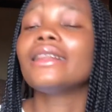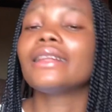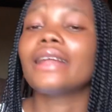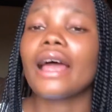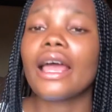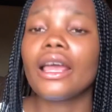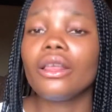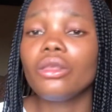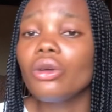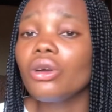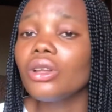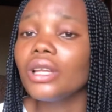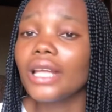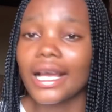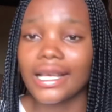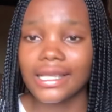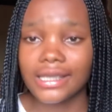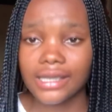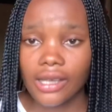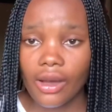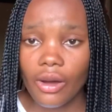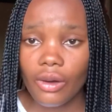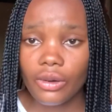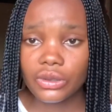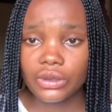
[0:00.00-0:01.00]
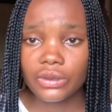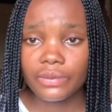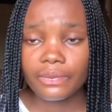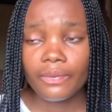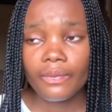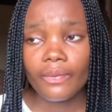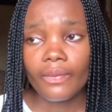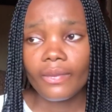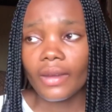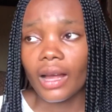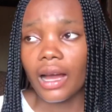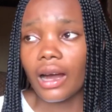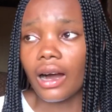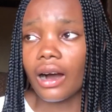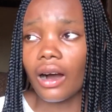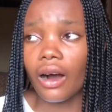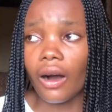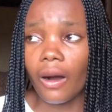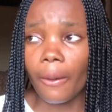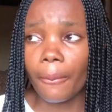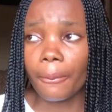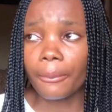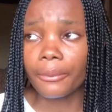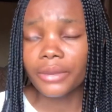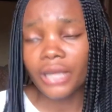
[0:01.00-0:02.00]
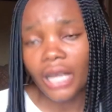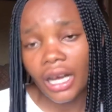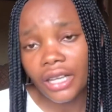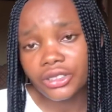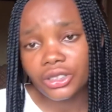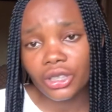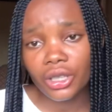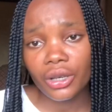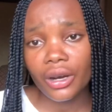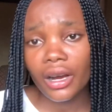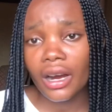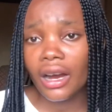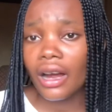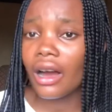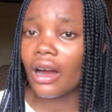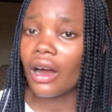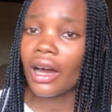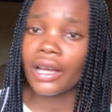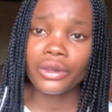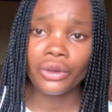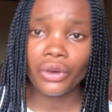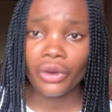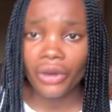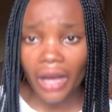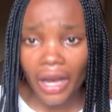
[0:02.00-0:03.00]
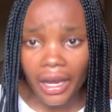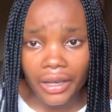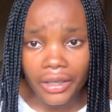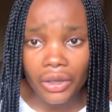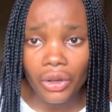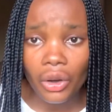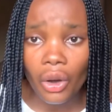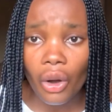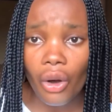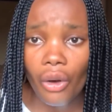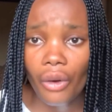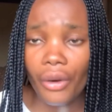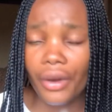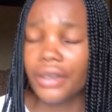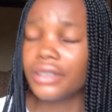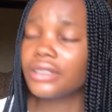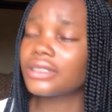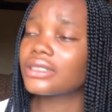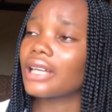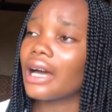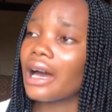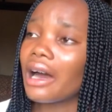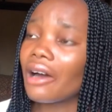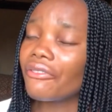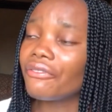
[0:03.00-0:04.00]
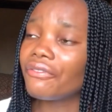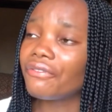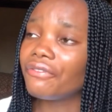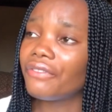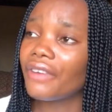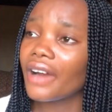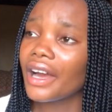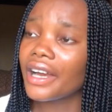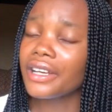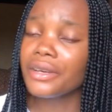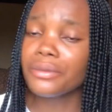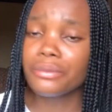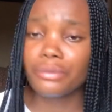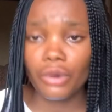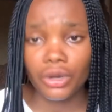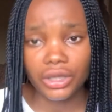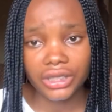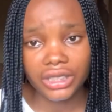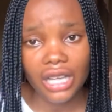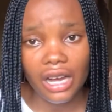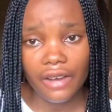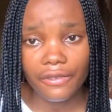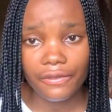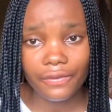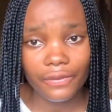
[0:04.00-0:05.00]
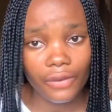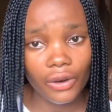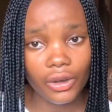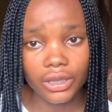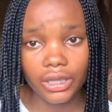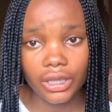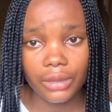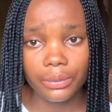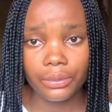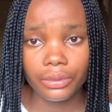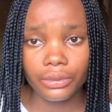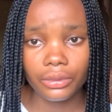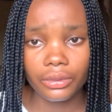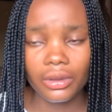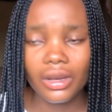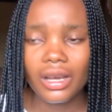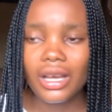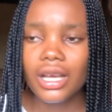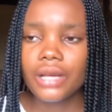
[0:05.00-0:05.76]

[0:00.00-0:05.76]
that I know that sells natural and organic oils that are very much affordable.